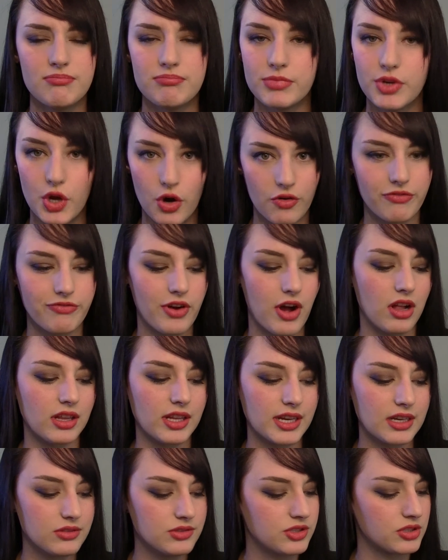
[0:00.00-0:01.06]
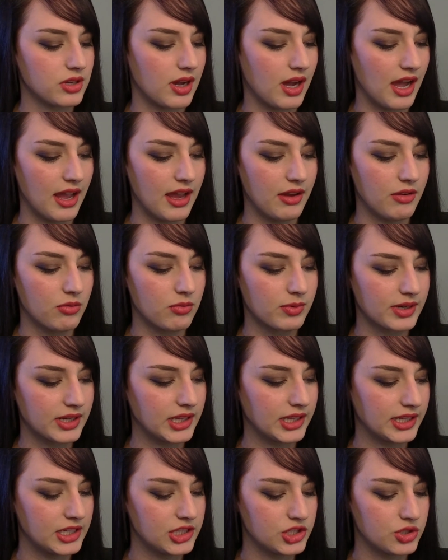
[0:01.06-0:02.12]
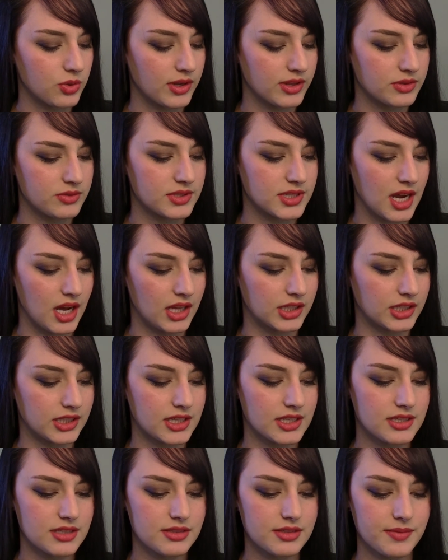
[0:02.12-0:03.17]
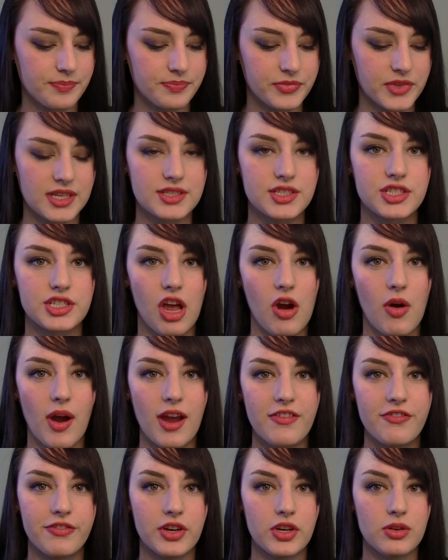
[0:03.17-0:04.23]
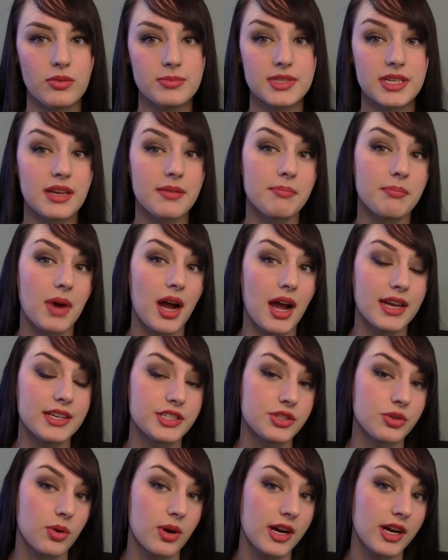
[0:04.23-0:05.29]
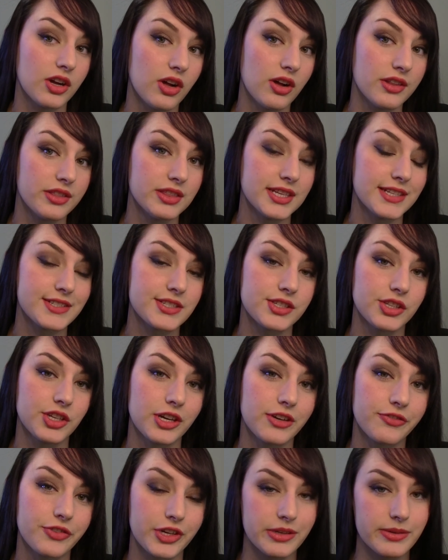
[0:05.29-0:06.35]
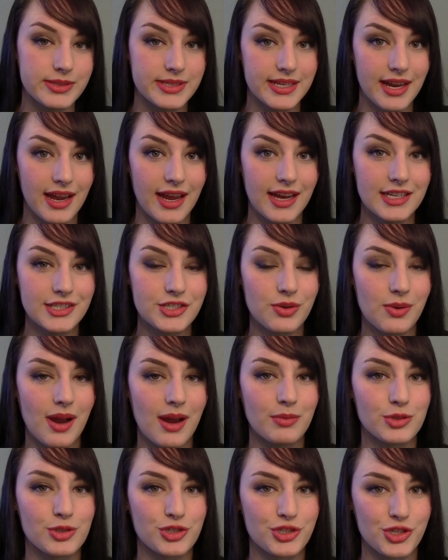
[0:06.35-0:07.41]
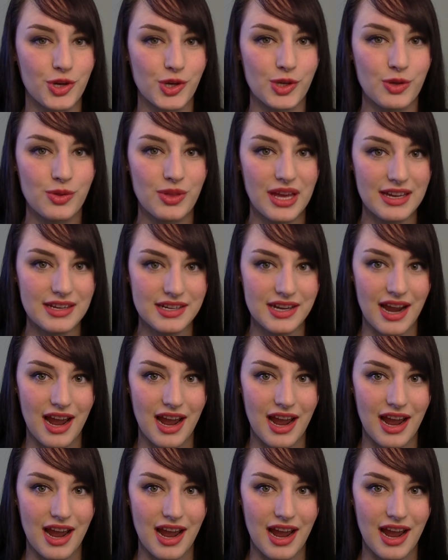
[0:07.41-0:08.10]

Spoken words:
no fallout, so I really enjoy those colors. So I filmed my tutorial on this look for you today, so I will show you that